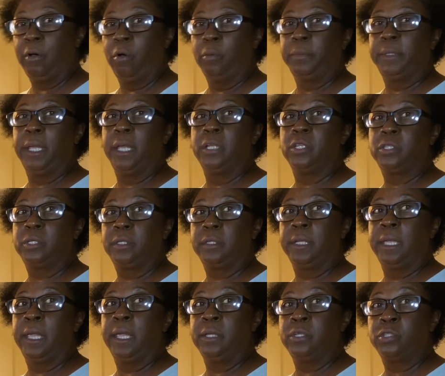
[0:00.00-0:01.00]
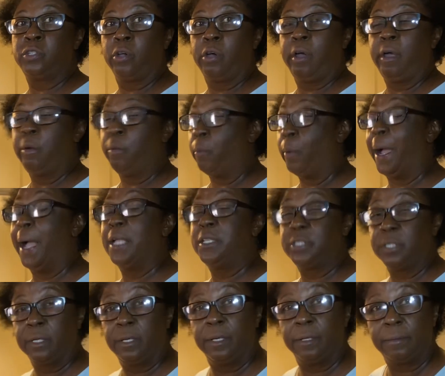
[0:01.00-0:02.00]
hope they enjoy
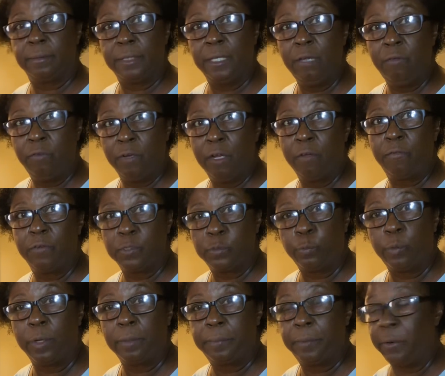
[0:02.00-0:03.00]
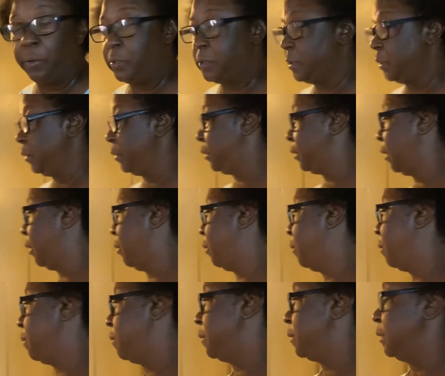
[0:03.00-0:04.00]
watching it, even if it's one person. So
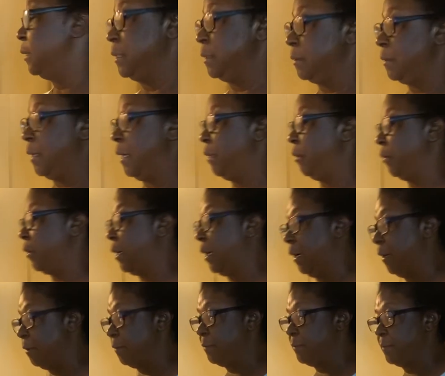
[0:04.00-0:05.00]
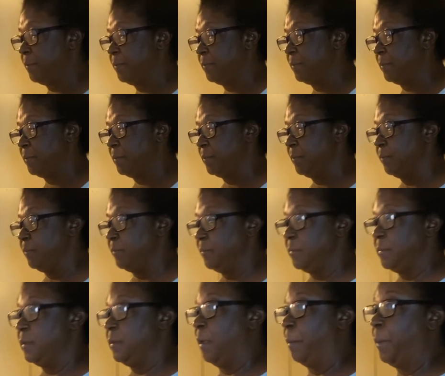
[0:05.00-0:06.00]
I don't care.
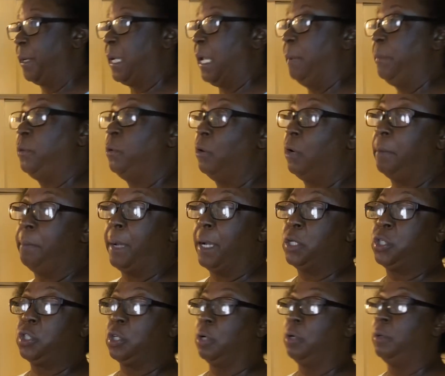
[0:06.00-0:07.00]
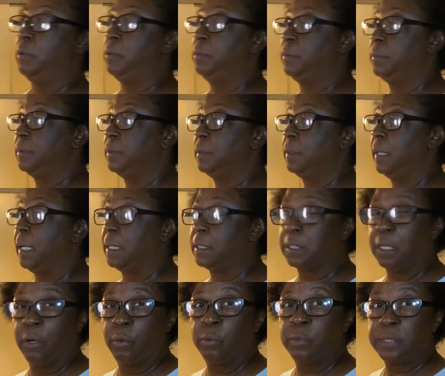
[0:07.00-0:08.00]
I'm gonna keep doing my show
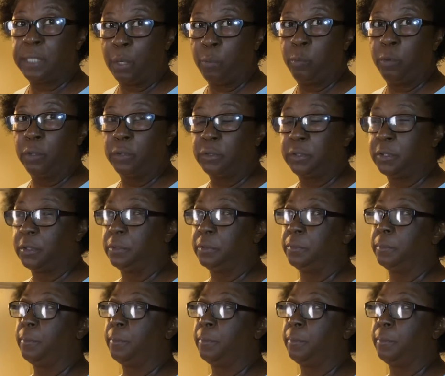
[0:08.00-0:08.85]
as long as I want to,